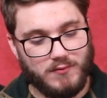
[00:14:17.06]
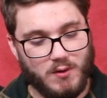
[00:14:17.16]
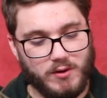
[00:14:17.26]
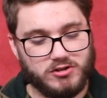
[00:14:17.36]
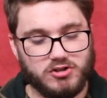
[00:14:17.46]

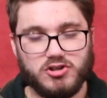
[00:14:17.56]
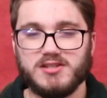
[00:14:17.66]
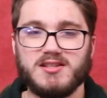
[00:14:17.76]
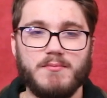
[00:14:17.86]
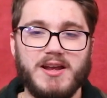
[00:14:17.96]
which is
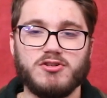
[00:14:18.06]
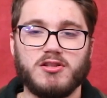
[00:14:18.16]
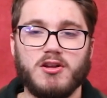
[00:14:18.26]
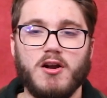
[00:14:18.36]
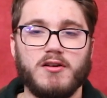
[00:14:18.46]
just the major
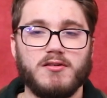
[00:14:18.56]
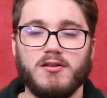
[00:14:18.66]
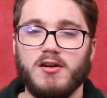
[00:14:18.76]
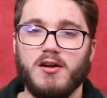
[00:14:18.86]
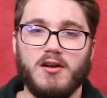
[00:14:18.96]
third
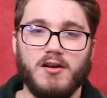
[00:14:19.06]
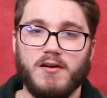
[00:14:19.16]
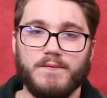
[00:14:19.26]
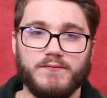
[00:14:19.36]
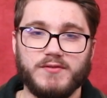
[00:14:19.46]

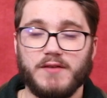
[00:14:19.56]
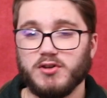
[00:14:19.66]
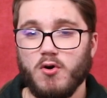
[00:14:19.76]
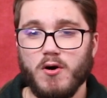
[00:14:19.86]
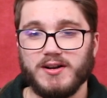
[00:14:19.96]
of
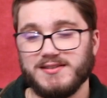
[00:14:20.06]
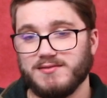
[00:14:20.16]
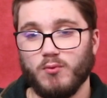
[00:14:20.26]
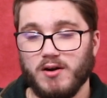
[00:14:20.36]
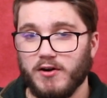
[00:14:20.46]
the chord. It's
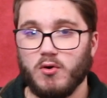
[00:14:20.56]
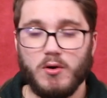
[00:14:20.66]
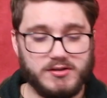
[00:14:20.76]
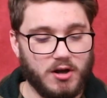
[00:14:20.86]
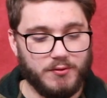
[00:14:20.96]
one of our
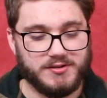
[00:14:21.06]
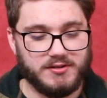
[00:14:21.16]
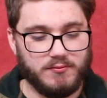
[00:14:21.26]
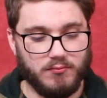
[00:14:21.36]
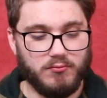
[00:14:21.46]
chord tones.